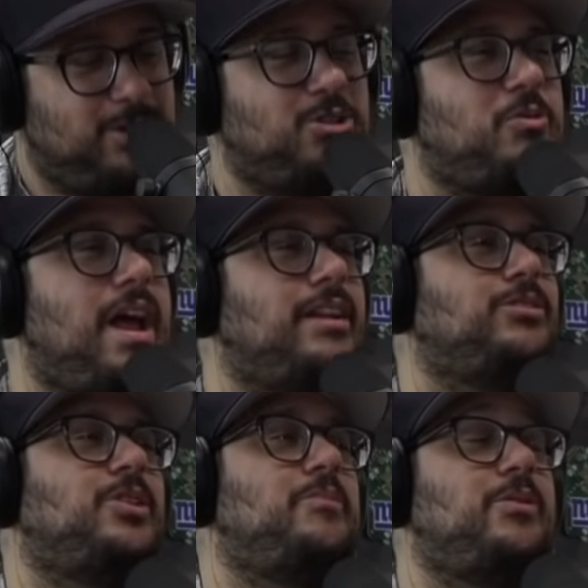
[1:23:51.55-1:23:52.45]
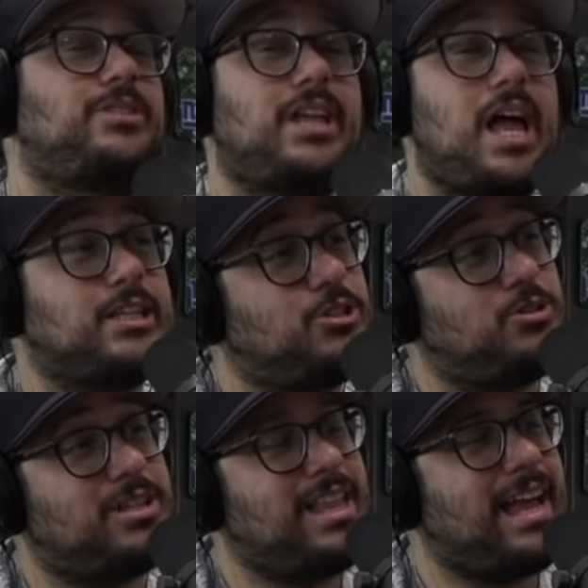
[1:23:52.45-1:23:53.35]
there's radicals on both sides. Did you
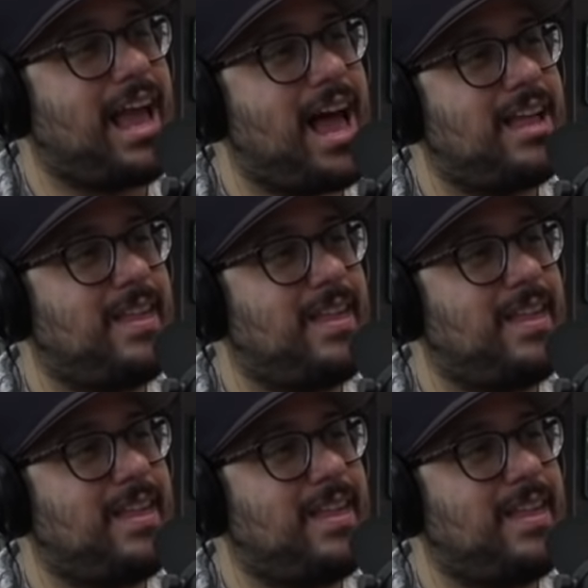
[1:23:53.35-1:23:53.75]
see that guy?